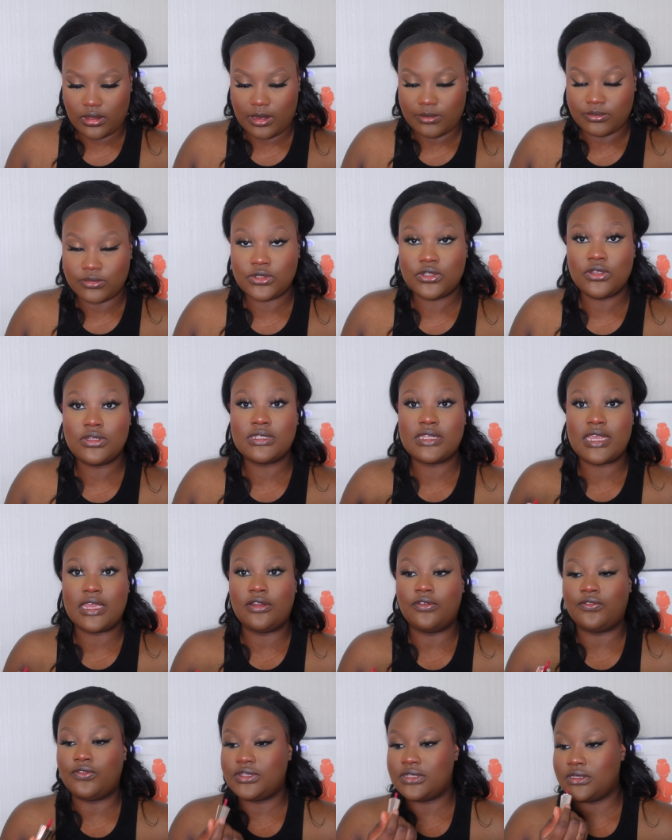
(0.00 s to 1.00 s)
I'm so scared
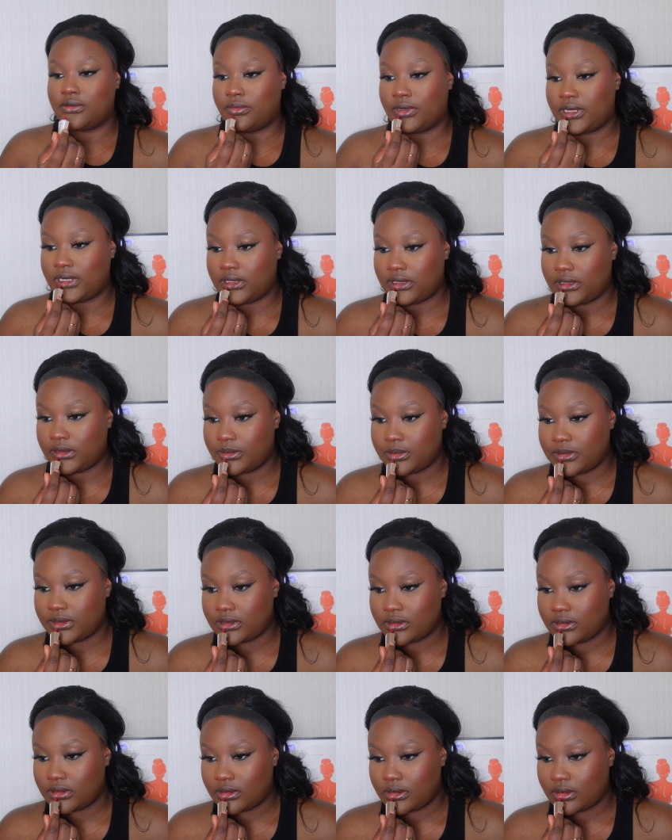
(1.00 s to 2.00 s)
of using red
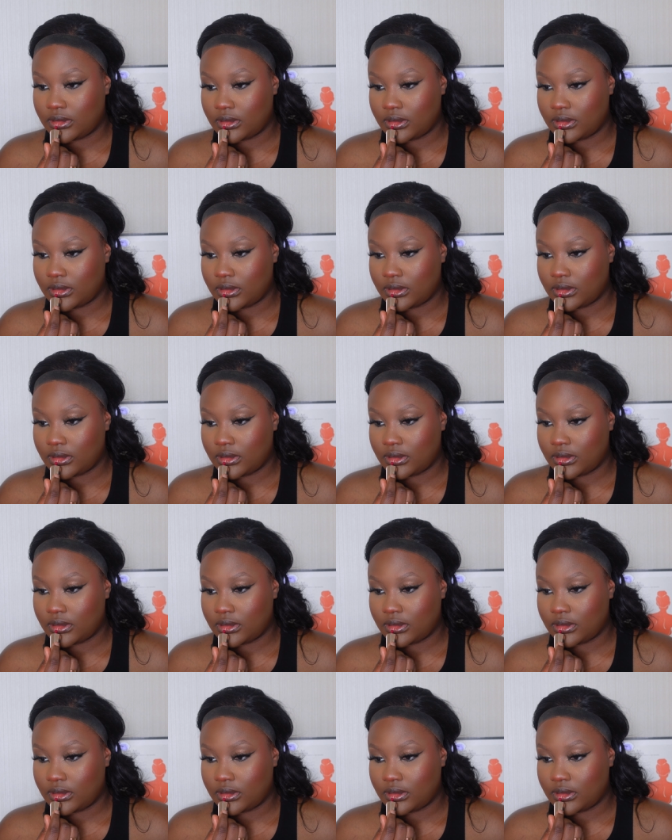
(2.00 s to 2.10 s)
lips.